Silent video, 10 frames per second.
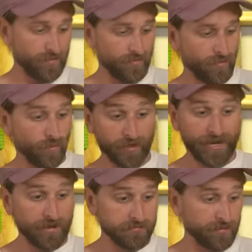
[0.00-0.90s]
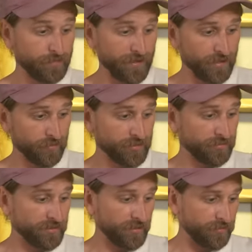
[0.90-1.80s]
Or gal, depending on what
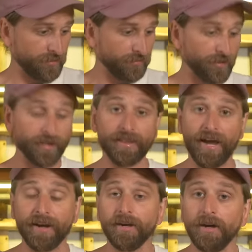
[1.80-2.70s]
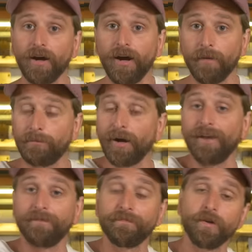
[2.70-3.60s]
you see when you look at that.
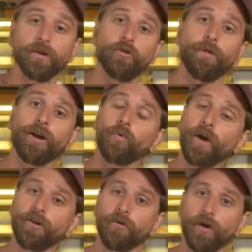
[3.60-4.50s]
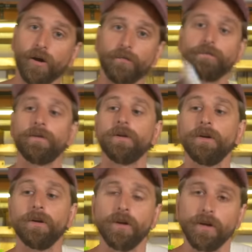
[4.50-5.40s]
But no matter where you are,
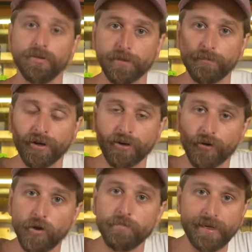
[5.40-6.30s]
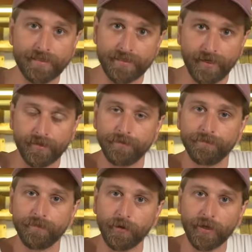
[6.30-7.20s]
you can bring your own meat stick,
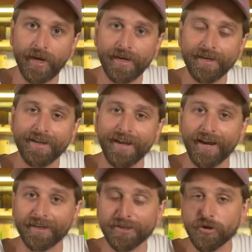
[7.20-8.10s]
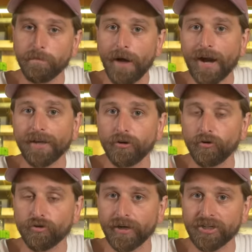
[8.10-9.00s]
okay? And get your body the
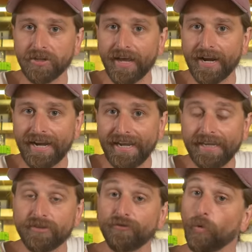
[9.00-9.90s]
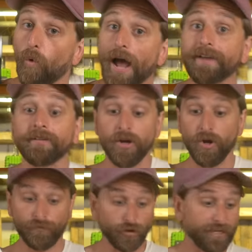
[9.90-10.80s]
nutrition that it needs for what?
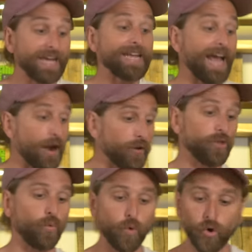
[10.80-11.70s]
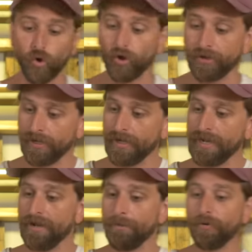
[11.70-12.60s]
For getting out in the world,
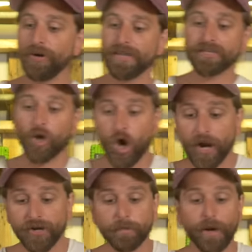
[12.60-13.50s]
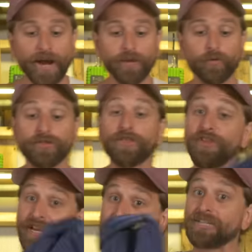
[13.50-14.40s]
putting this on your body with the
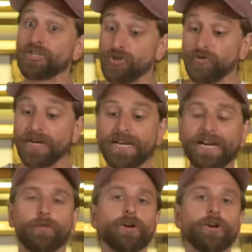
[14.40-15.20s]
things that you need in it.